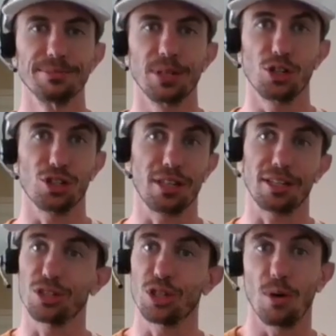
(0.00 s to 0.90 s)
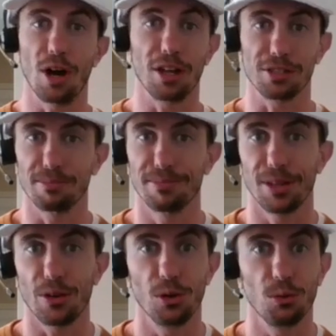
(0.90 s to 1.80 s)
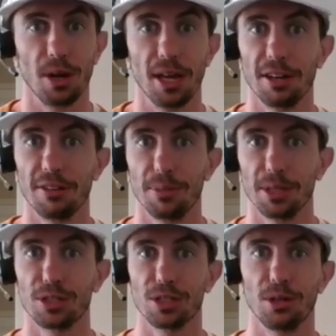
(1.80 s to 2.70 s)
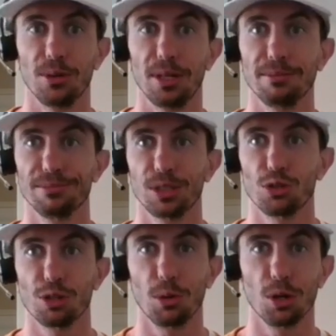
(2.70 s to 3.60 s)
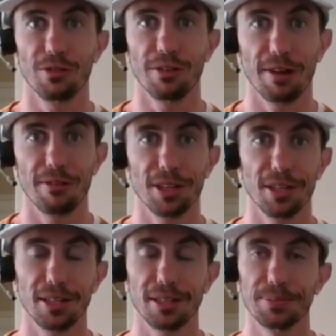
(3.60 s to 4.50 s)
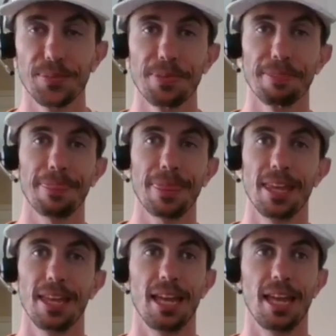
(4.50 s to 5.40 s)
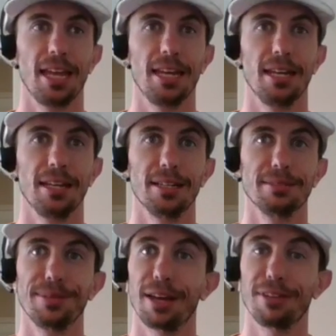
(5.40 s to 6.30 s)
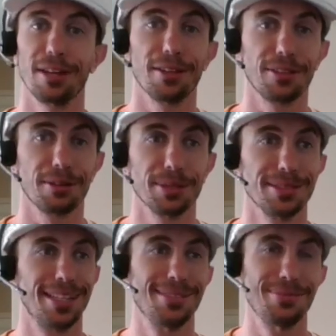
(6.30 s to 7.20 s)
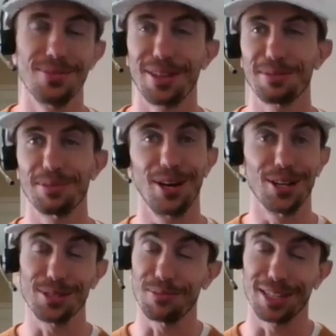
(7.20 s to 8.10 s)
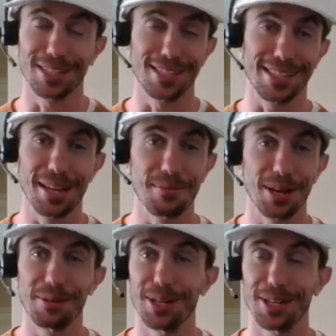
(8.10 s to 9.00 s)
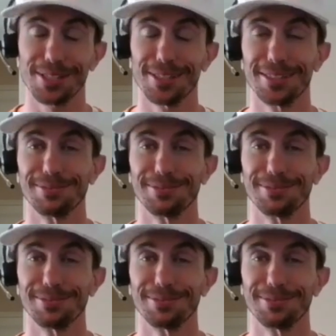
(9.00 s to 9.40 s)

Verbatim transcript: are just like so awesome in their own way and have been so uh, so supportive of everything, and uh, yeah, I've got nothing but nothing but awesome things to say about them. Honestly,